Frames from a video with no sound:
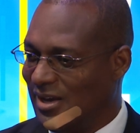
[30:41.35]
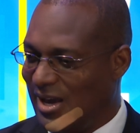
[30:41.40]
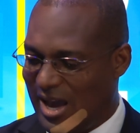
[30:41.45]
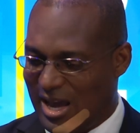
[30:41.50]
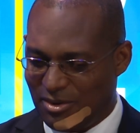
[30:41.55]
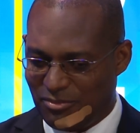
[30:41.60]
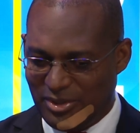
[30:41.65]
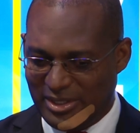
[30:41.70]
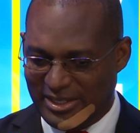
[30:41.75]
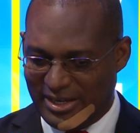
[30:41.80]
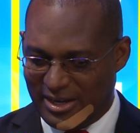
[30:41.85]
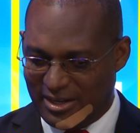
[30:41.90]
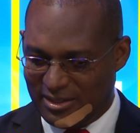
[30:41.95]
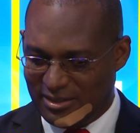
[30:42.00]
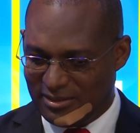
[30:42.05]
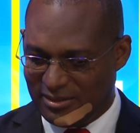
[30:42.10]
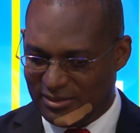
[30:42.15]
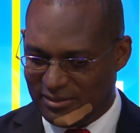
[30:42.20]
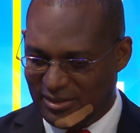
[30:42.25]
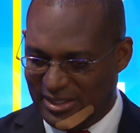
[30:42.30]
And we
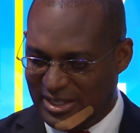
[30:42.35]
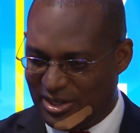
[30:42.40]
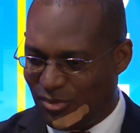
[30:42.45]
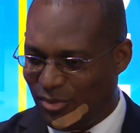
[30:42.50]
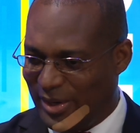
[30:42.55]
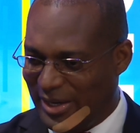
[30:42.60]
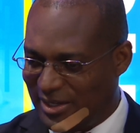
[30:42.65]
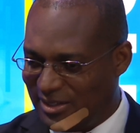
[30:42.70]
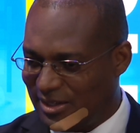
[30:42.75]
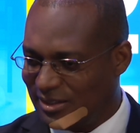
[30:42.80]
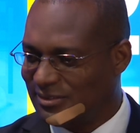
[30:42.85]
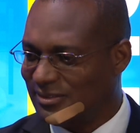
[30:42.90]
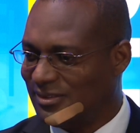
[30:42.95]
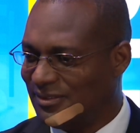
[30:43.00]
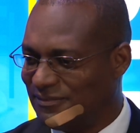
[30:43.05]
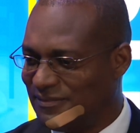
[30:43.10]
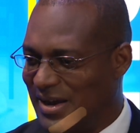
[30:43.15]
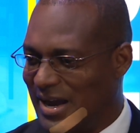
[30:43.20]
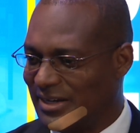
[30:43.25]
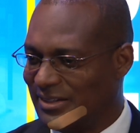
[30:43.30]
can equate that to the
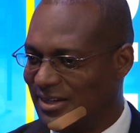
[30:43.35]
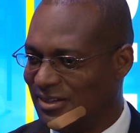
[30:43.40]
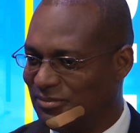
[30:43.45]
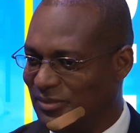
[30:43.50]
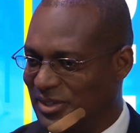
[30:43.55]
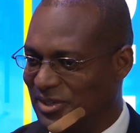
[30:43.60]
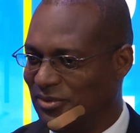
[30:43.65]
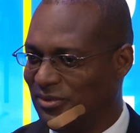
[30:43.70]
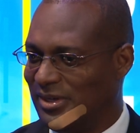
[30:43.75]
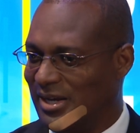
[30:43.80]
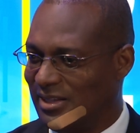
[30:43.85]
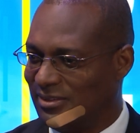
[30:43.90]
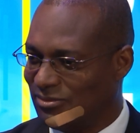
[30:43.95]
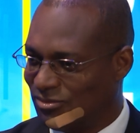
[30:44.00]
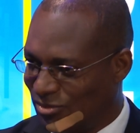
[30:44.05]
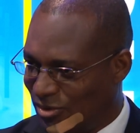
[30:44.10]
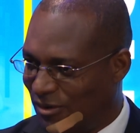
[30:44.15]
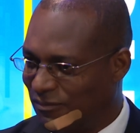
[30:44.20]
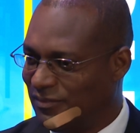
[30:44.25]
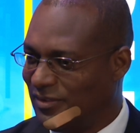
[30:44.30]
fact that we know that
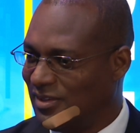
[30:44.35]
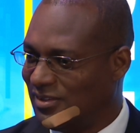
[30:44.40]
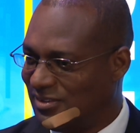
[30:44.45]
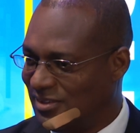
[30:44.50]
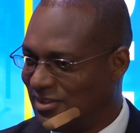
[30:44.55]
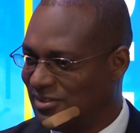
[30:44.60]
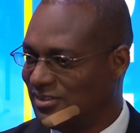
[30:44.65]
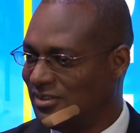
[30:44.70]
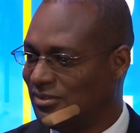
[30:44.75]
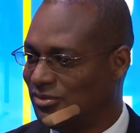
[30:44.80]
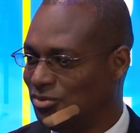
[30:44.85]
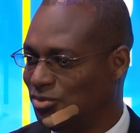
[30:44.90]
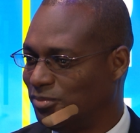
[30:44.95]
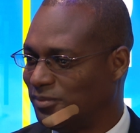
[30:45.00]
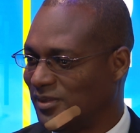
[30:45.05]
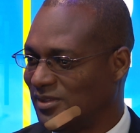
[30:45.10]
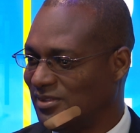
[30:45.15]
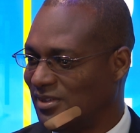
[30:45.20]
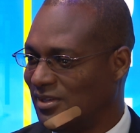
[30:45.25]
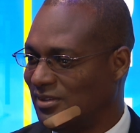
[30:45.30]
roughly
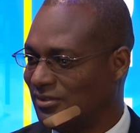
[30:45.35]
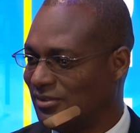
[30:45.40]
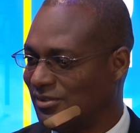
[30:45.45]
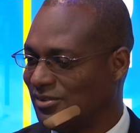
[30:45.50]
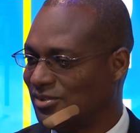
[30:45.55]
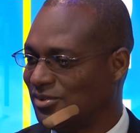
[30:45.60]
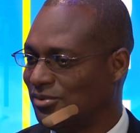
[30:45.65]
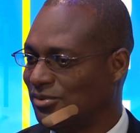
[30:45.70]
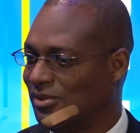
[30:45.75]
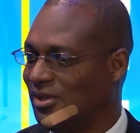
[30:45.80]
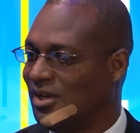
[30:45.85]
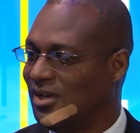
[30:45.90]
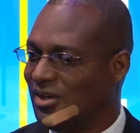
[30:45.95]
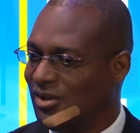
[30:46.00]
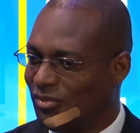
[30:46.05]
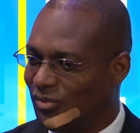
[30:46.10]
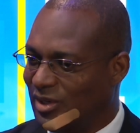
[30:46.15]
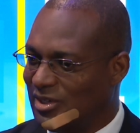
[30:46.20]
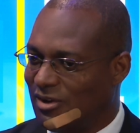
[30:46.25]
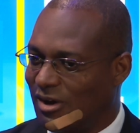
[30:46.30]
62% or so
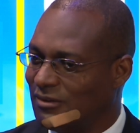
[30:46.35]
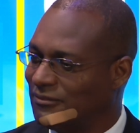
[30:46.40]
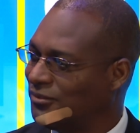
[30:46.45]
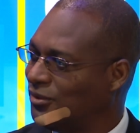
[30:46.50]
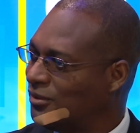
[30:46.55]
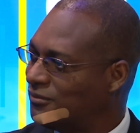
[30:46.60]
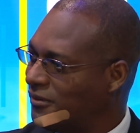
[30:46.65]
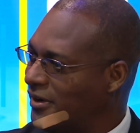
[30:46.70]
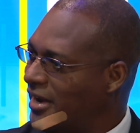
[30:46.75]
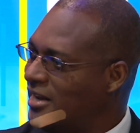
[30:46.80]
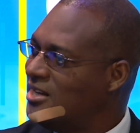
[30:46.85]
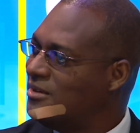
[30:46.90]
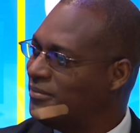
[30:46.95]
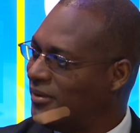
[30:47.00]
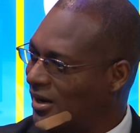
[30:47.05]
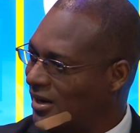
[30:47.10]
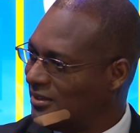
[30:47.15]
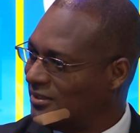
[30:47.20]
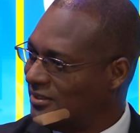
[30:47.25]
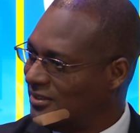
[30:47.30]
will not vote for any
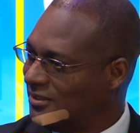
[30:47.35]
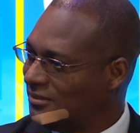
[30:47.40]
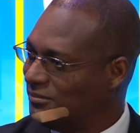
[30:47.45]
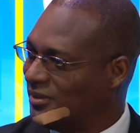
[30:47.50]
party,